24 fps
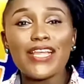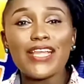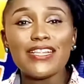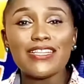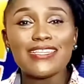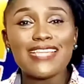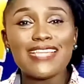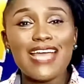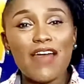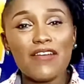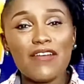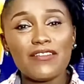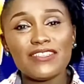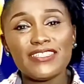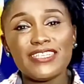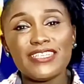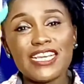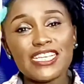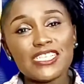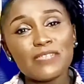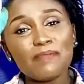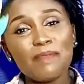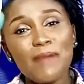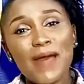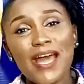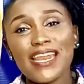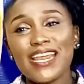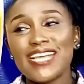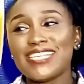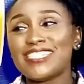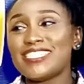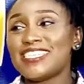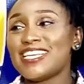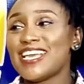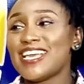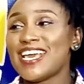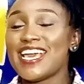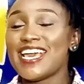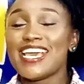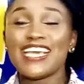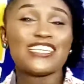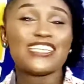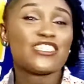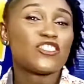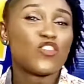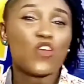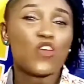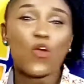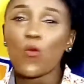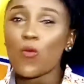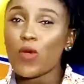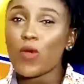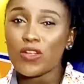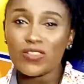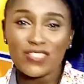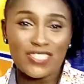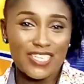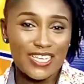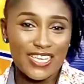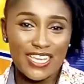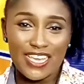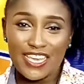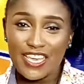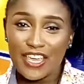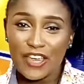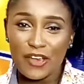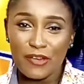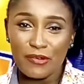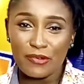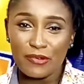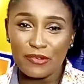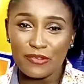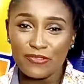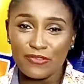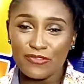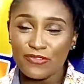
now this palette here is not well taken care of.